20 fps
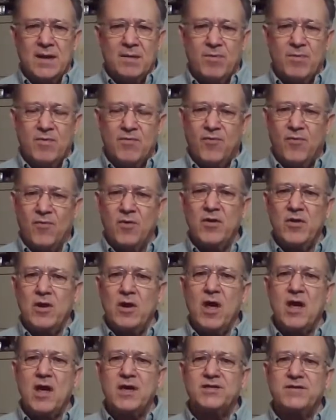Before the
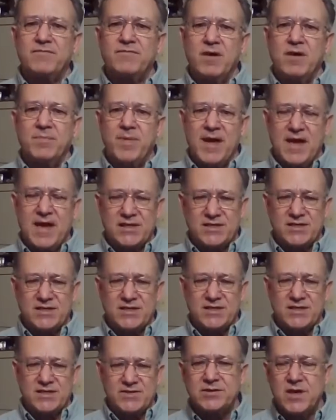launch of Onpassive,
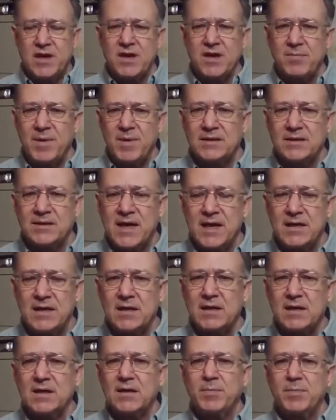and I'll talk about that in
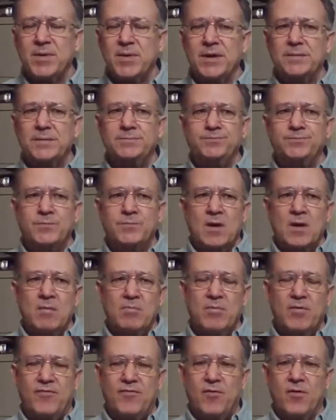a little bit,
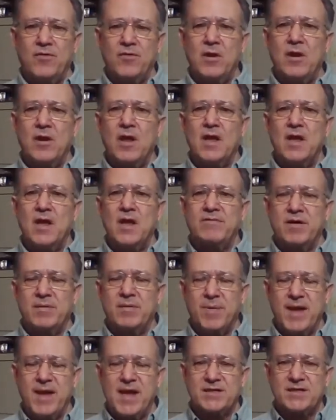before the launch of
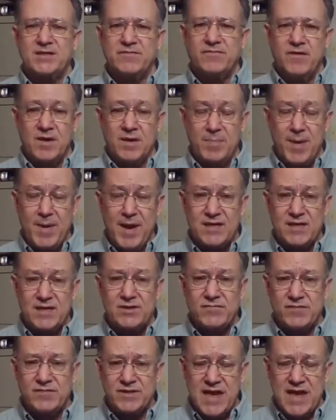Onpassive,
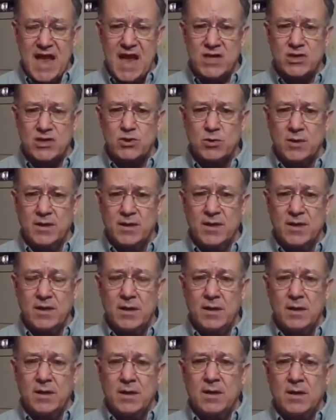Onpassive is actually
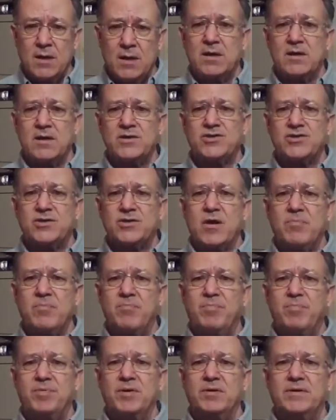going to
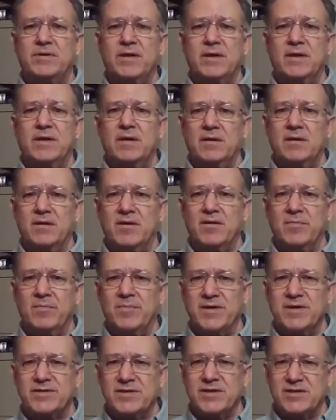start building your
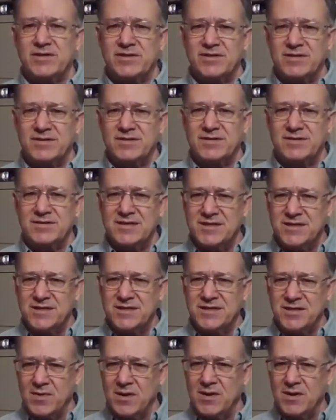business. It's
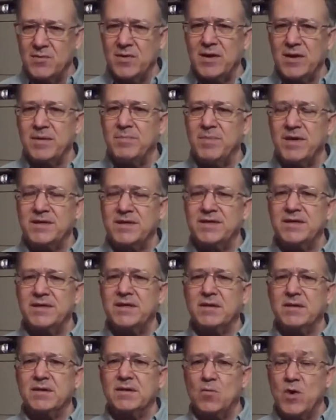a really, really big
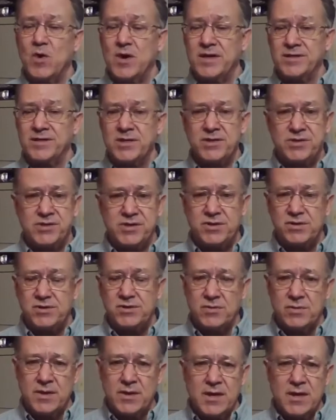deal. What does it
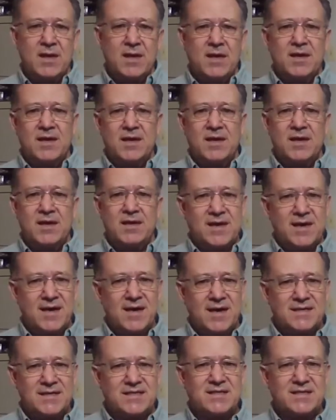do? It
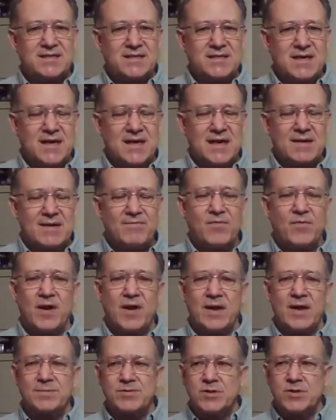cuts time
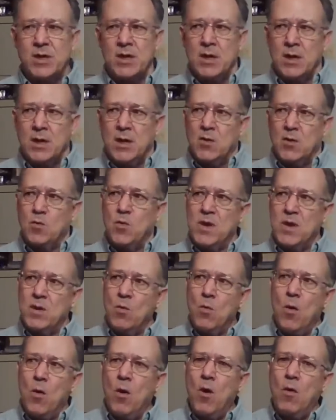frames. We
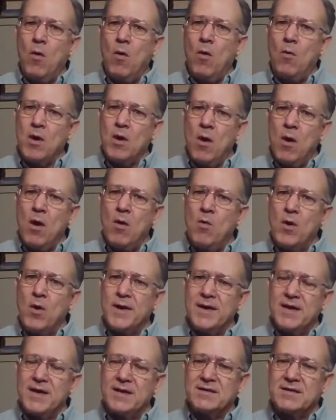all want
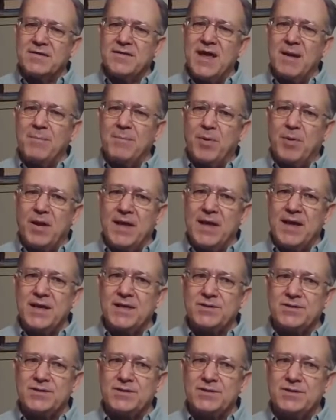to get to that
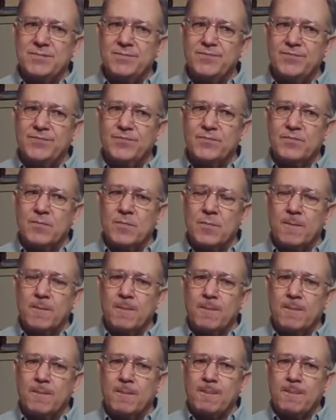place
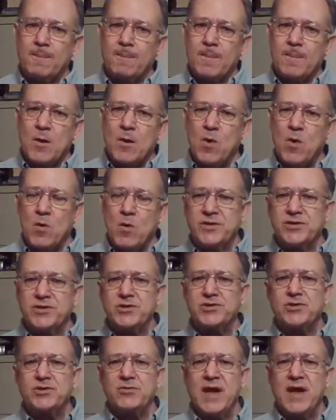where we
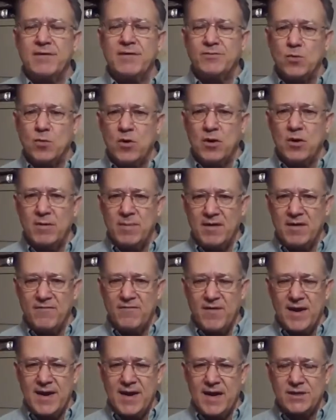just don't have to worry about
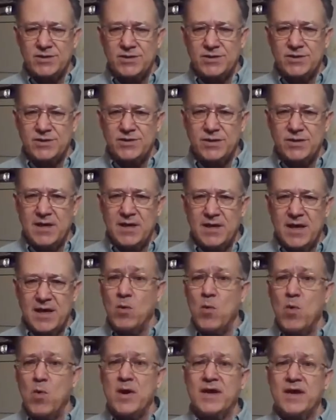finances, and
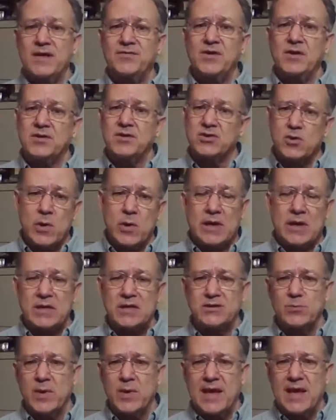we want to get there as quickly
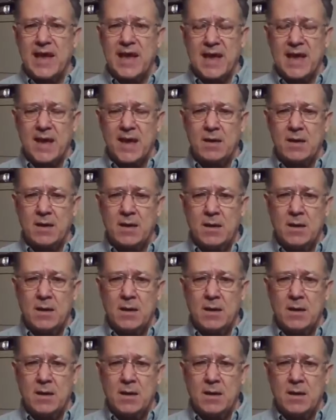as we can.